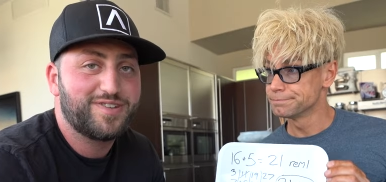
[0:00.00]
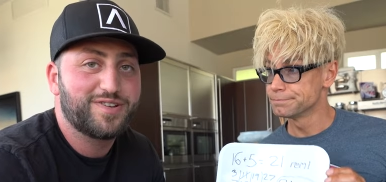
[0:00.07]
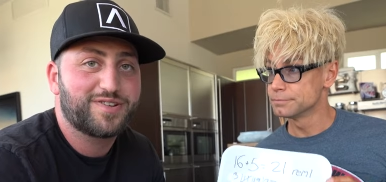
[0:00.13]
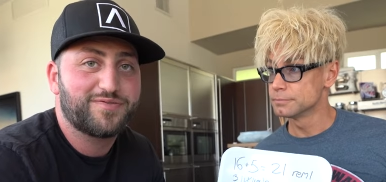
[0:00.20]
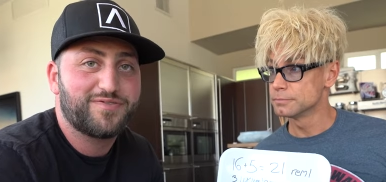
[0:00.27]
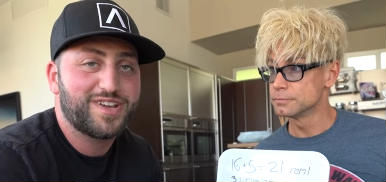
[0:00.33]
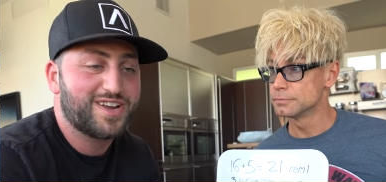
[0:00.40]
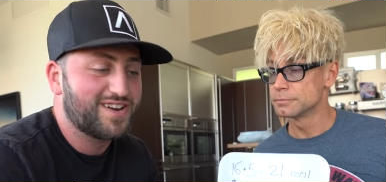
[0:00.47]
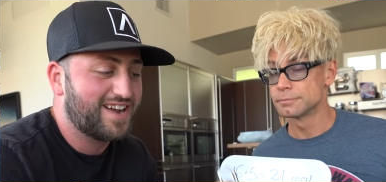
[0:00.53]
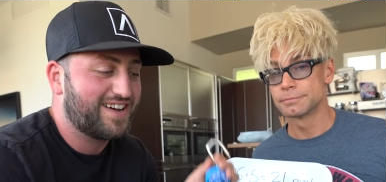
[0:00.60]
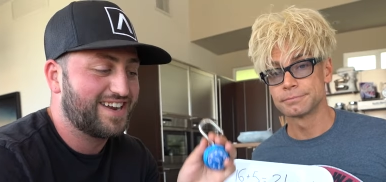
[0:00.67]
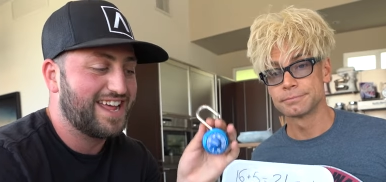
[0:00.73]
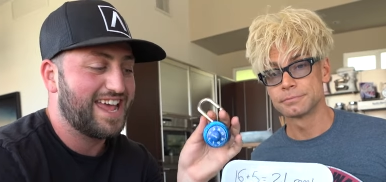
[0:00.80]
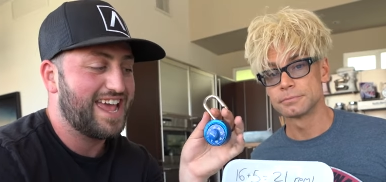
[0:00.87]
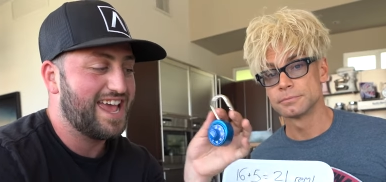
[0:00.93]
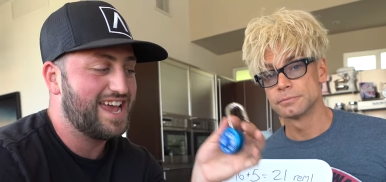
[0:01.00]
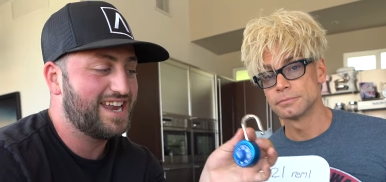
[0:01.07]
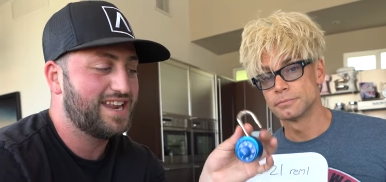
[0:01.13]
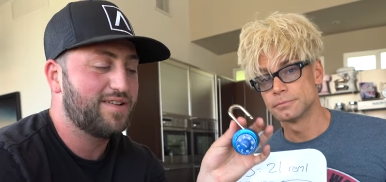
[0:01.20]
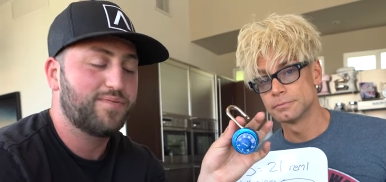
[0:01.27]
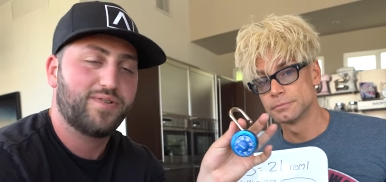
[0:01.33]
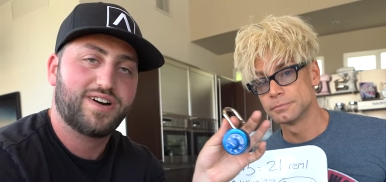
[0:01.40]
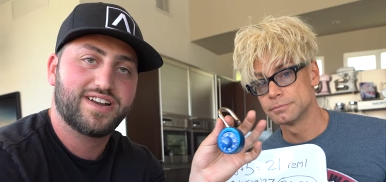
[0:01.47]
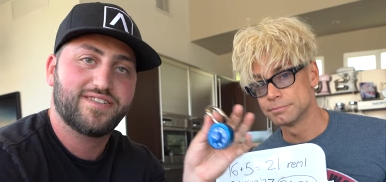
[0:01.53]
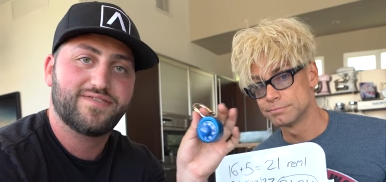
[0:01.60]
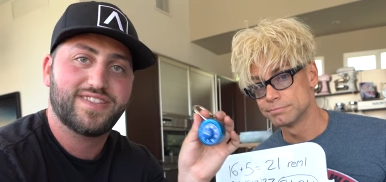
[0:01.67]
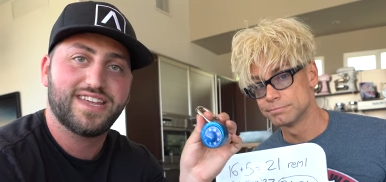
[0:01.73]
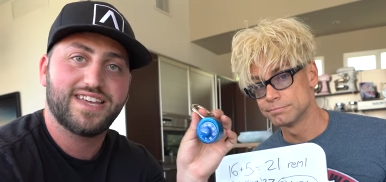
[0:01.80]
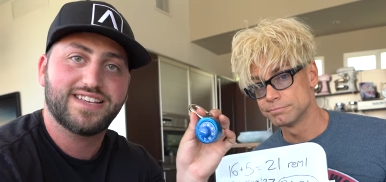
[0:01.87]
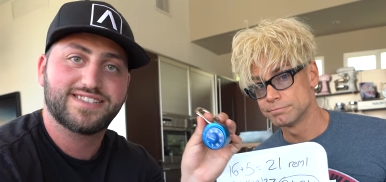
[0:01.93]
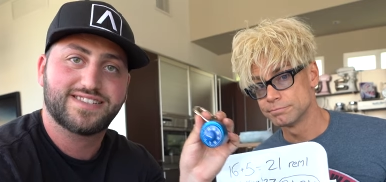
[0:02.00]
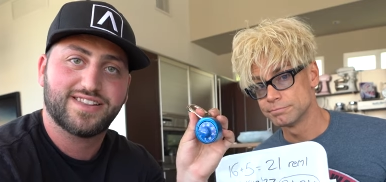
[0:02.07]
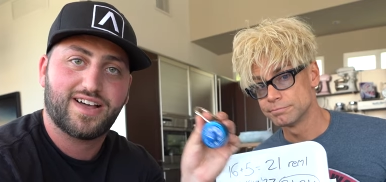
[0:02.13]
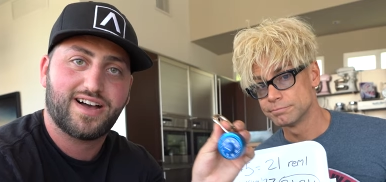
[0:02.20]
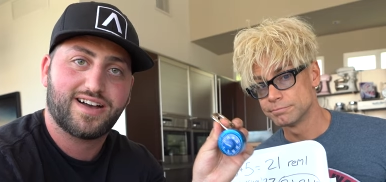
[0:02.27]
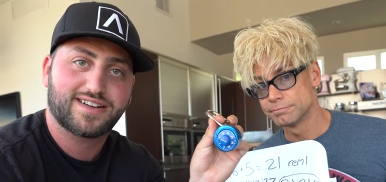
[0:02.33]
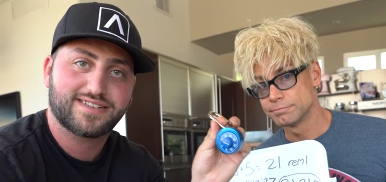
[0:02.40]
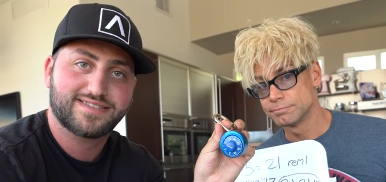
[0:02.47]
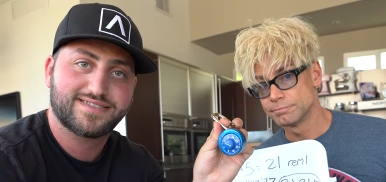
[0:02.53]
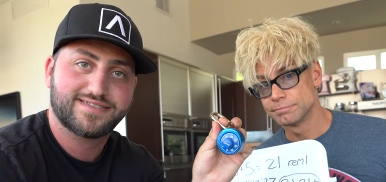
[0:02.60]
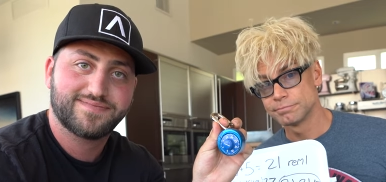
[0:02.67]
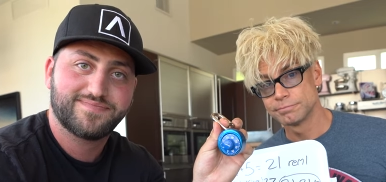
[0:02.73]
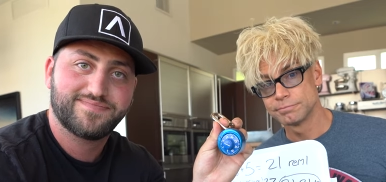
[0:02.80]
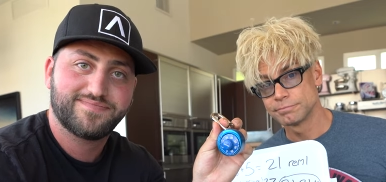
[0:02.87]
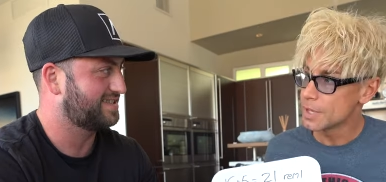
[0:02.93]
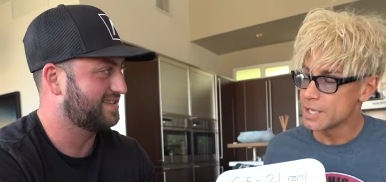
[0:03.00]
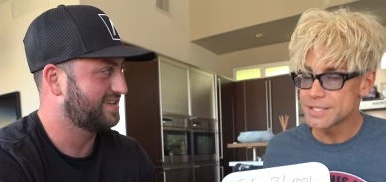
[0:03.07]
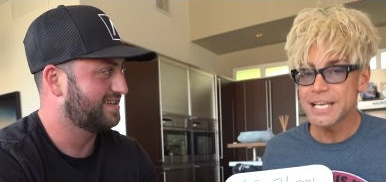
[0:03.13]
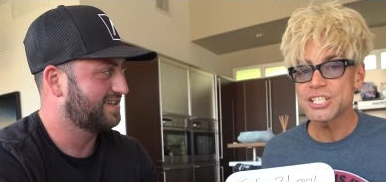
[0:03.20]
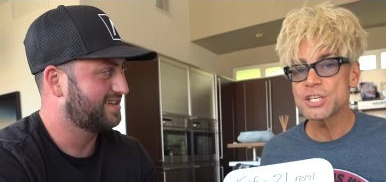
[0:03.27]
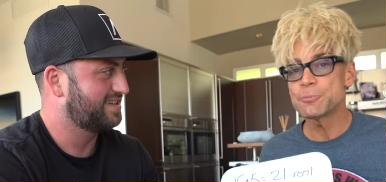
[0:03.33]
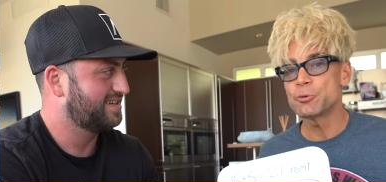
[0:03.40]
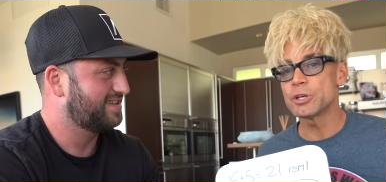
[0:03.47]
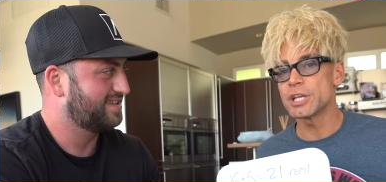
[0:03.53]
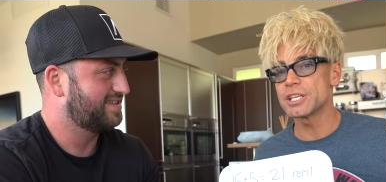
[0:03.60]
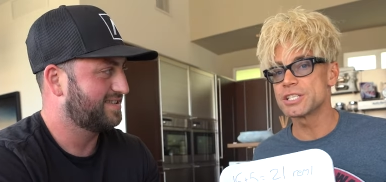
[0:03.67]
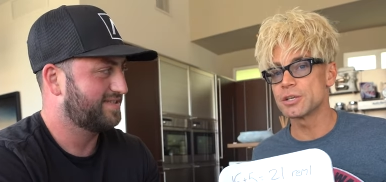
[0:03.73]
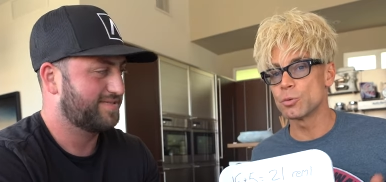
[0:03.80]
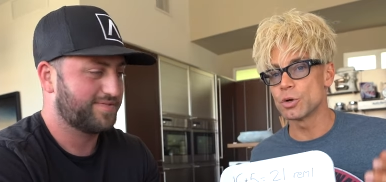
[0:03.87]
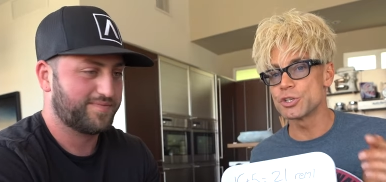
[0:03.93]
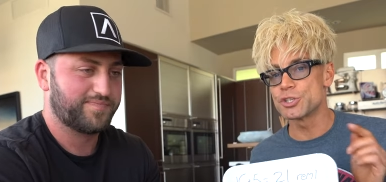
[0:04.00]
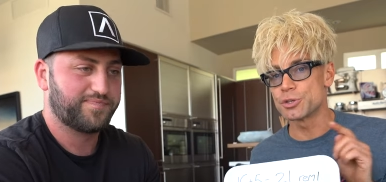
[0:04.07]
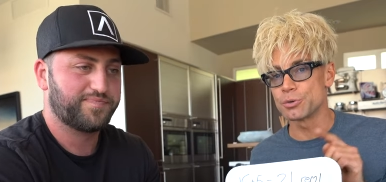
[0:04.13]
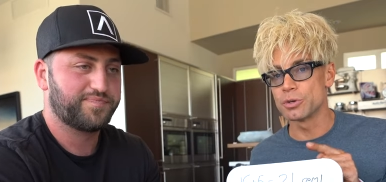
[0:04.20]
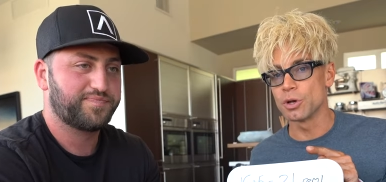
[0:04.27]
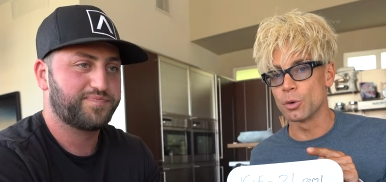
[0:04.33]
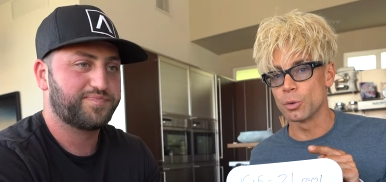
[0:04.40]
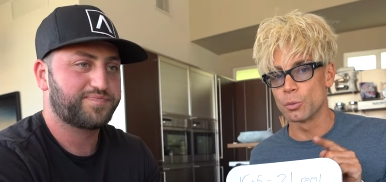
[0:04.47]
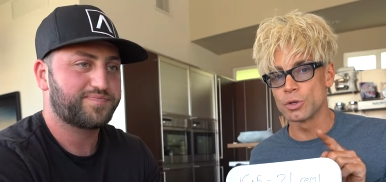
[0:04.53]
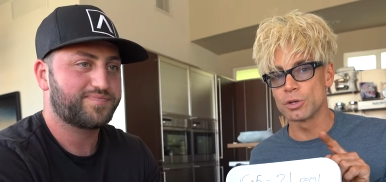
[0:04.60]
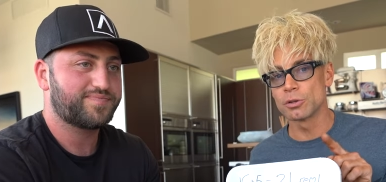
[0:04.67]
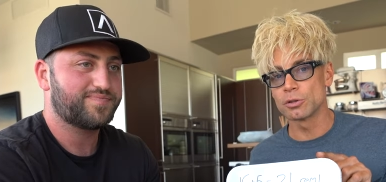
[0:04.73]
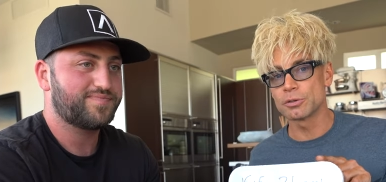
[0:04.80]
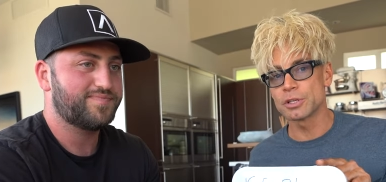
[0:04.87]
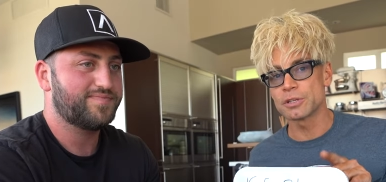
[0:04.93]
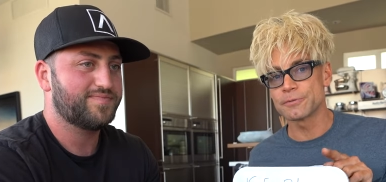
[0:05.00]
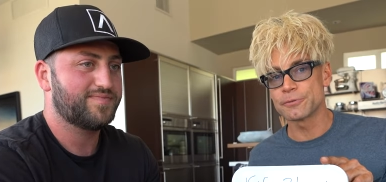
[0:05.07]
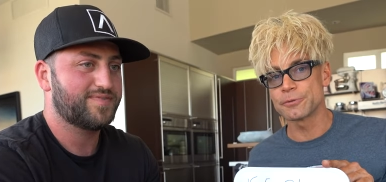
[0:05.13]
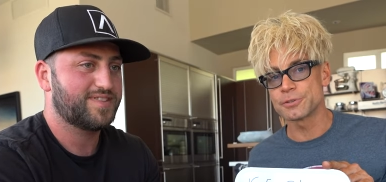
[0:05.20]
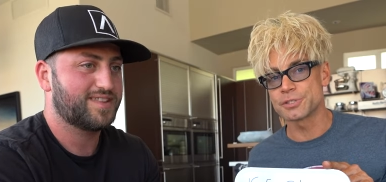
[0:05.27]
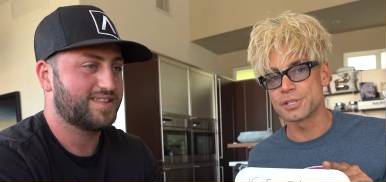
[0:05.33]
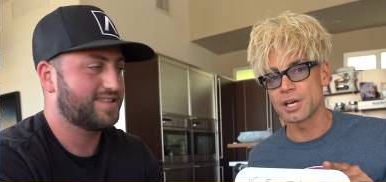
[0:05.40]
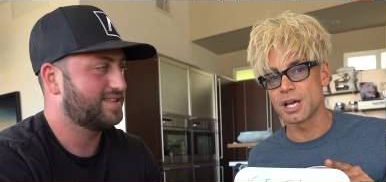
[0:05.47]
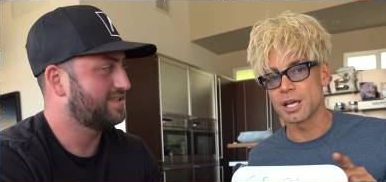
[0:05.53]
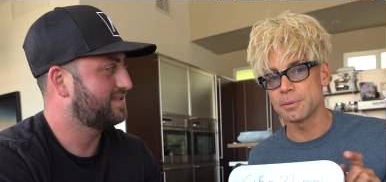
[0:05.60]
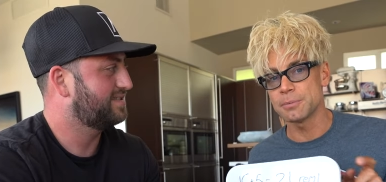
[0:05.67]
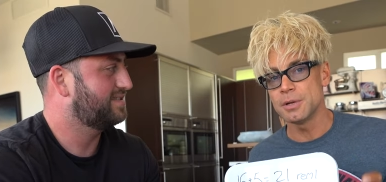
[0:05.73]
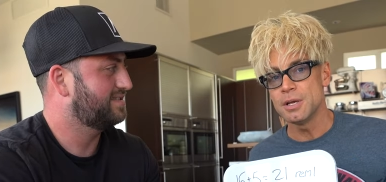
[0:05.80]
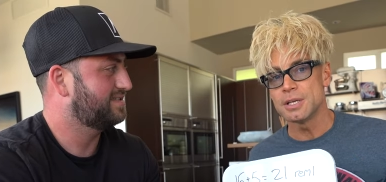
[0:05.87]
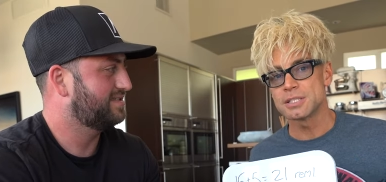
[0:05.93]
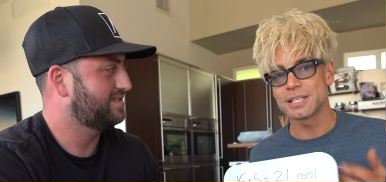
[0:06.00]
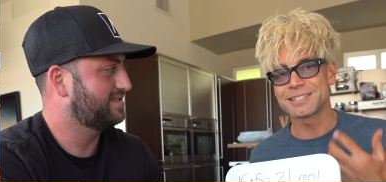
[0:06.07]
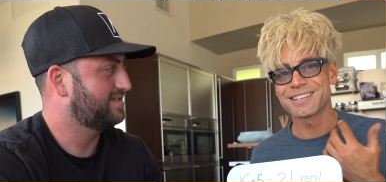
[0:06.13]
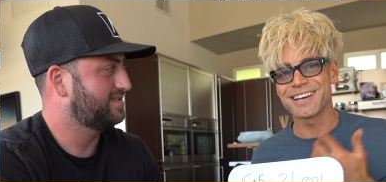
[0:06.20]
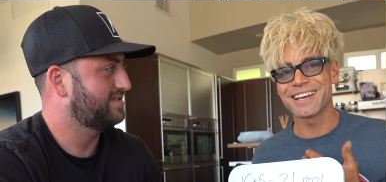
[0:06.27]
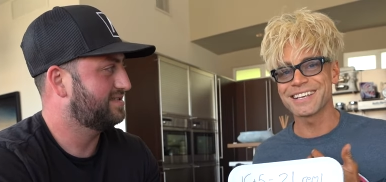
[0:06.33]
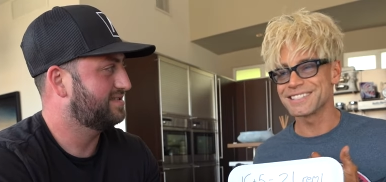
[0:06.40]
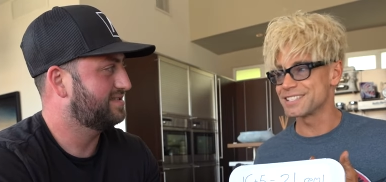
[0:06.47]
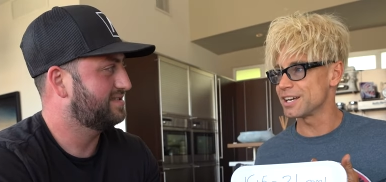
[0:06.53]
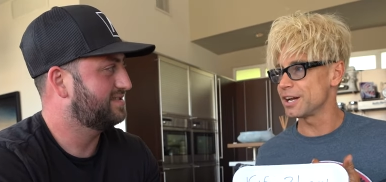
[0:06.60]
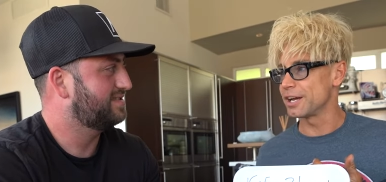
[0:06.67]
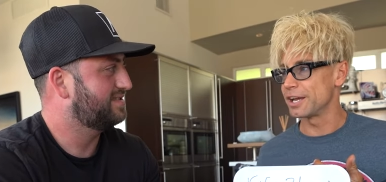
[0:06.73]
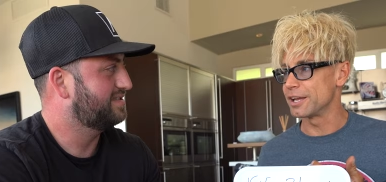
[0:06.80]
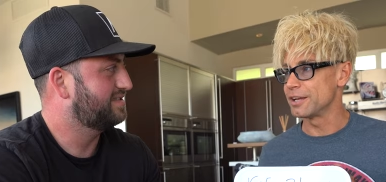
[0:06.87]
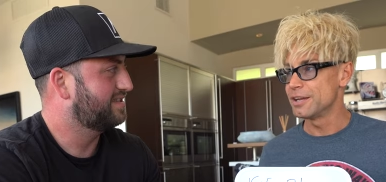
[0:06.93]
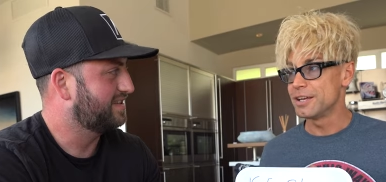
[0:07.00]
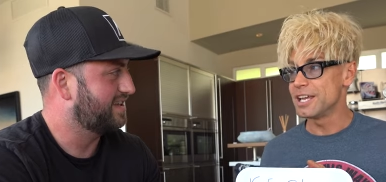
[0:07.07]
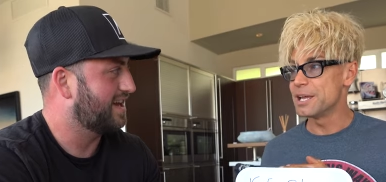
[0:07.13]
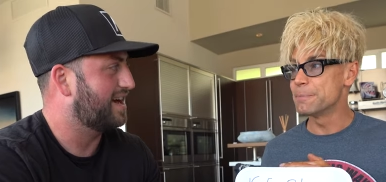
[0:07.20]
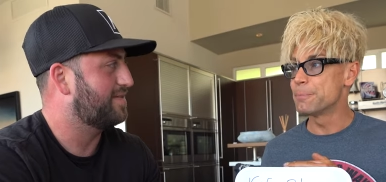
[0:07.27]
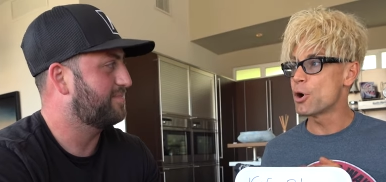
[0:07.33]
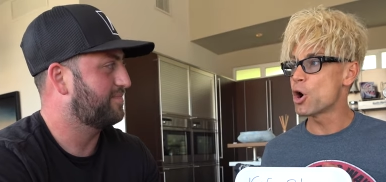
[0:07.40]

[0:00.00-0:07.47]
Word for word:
Speaker 1: You could figure out any one of
Speaker 2: these locks. It's actually pretty easy once you know it. When you're learning the first time, it's like tying a tie. Yeah.